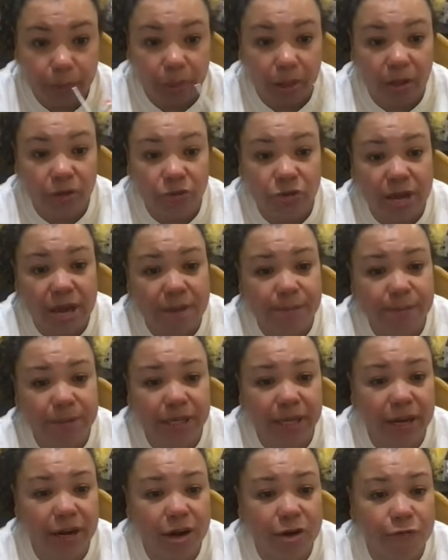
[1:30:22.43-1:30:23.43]
You got to be
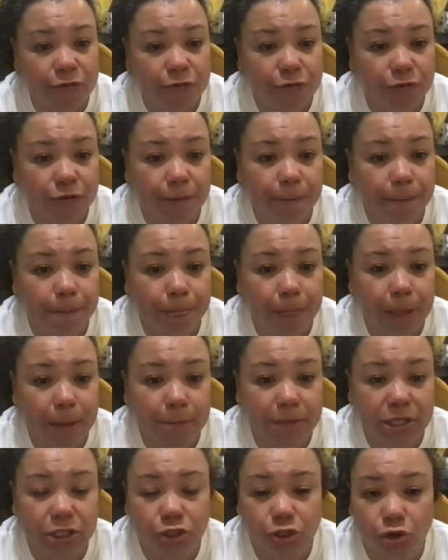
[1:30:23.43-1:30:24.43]
careful. I
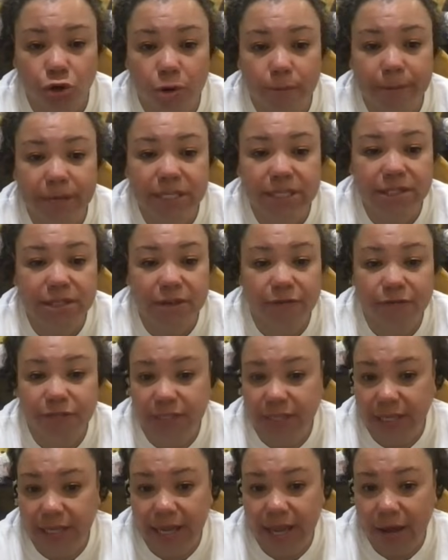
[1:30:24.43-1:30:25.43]
make sure all my stuff is
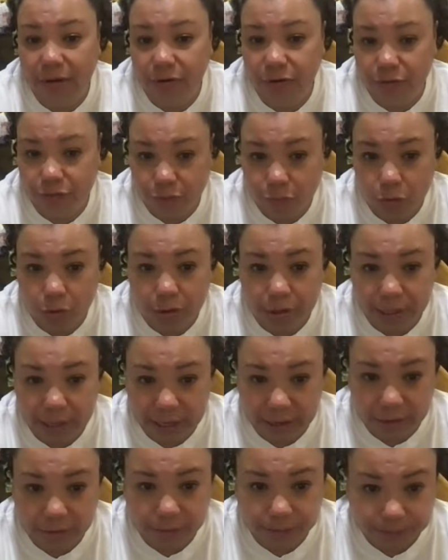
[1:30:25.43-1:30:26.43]
accounted for
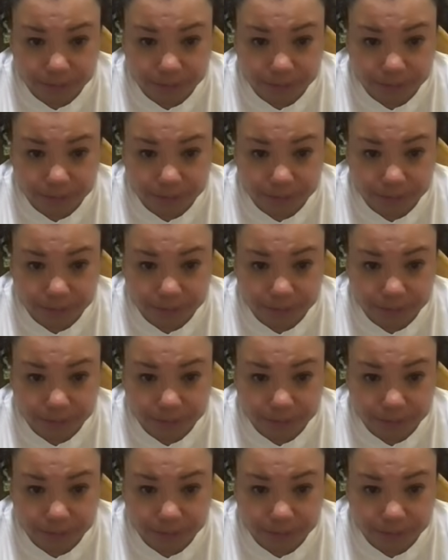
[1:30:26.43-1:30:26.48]
now.